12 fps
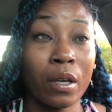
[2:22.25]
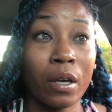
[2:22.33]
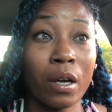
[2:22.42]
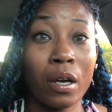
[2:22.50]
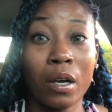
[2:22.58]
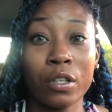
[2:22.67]

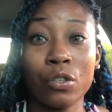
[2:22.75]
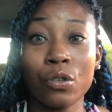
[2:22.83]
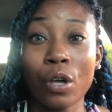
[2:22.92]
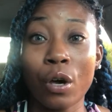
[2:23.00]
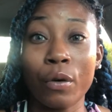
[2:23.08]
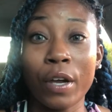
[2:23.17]
uh, you
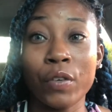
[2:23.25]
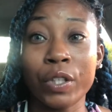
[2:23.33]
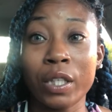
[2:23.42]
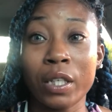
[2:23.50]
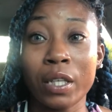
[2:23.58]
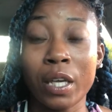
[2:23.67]
know,
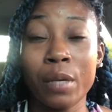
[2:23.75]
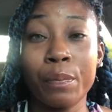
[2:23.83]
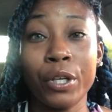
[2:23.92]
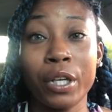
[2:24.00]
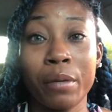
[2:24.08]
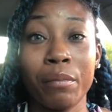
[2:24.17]
everything that he
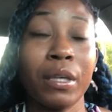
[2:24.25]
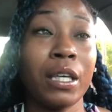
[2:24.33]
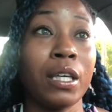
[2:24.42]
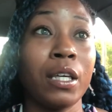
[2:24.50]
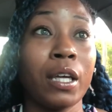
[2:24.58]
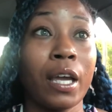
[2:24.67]
put in
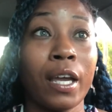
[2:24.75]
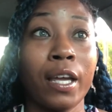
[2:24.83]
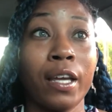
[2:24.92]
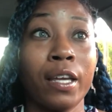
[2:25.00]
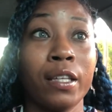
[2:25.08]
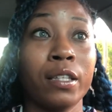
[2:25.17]
me
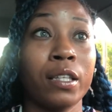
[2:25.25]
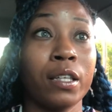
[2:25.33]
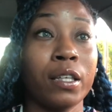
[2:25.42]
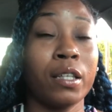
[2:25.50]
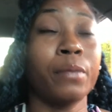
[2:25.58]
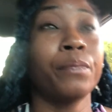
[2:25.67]
and
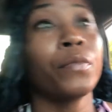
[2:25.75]
uh,